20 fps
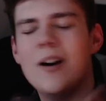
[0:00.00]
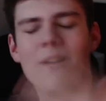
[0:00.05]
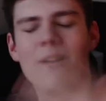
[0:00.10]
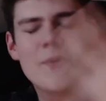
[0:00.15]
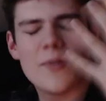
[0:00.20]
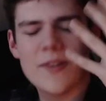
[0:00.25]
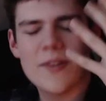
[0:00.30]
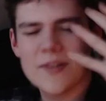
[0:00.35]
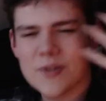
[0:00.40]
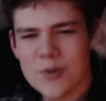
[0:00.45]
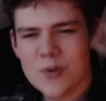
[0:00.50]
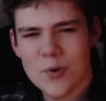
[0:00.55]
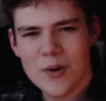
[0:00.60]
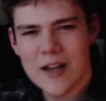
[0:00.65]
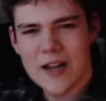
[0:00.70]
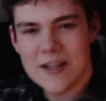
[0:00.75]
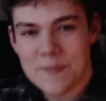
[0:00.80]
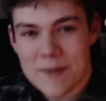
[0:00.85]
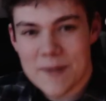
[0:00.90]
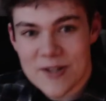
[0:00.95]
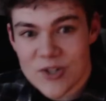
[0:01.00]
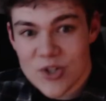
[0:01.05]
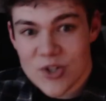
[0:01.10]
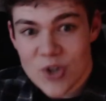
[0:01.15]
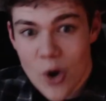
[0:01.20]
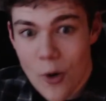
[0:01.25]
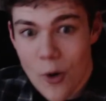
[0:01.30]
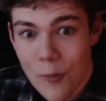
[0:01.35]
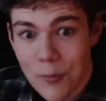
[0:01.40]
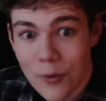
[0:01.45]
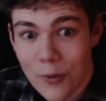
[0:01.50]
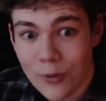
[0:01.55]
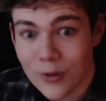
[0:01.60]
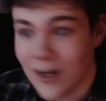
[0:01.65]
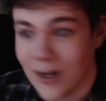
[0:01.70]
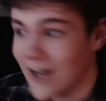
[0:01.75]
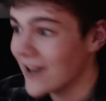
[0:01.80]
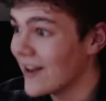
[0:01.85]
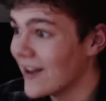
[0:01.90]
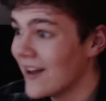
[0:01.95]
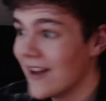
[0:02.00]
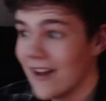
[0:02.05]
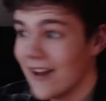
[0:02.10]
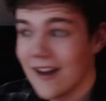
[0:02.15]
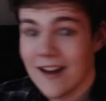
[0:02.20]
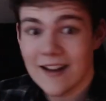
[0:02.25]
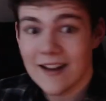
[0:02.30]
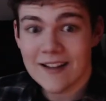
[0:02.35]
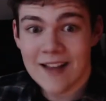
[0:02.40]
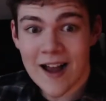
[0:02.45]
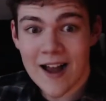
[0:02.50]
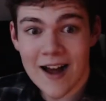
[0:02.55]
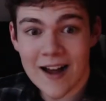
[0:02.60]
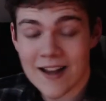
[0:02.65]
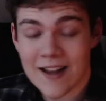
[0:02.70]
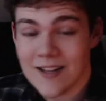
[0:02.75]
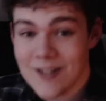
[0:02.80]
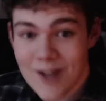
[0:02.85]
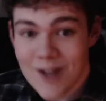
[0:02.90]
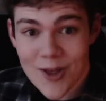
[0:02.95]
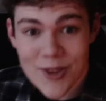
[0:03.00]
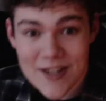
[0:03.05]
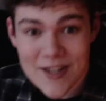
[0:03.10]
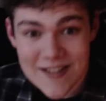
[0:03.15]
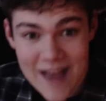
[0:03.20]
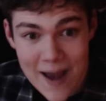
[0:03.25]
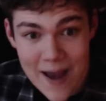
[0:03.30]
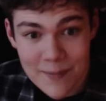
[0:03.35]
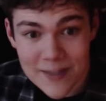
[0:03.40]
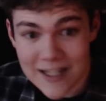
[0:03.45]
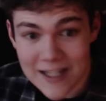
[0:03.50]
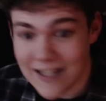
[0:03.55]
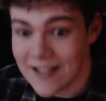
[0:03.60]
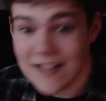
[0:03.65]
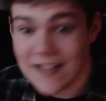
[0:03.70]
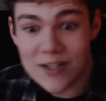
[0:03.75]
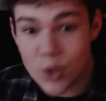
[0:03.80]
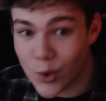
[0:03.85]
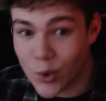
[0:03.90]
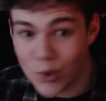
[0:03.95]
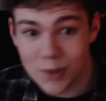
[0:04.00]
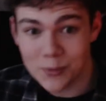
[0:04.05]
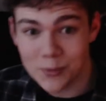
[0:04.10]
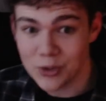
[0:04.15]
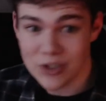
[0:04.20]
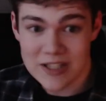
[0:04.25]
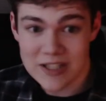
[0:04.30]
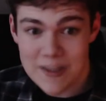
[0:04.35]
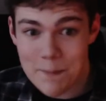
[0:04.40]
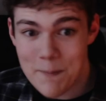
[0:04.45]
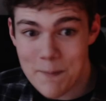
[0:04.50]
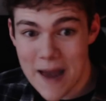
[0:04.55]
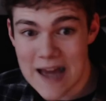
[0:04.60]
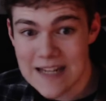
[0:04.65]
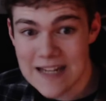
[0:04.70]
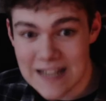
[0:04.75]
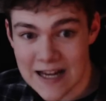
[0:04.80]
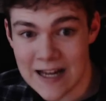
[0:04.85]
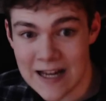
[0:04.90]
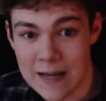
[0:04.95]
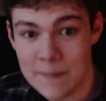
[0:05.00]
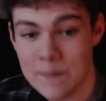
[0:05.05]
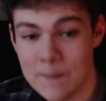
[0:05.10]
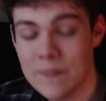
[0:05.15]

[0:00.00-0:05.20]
School has been so boring. God, nothing is happening. It's horrible. It's a bad time.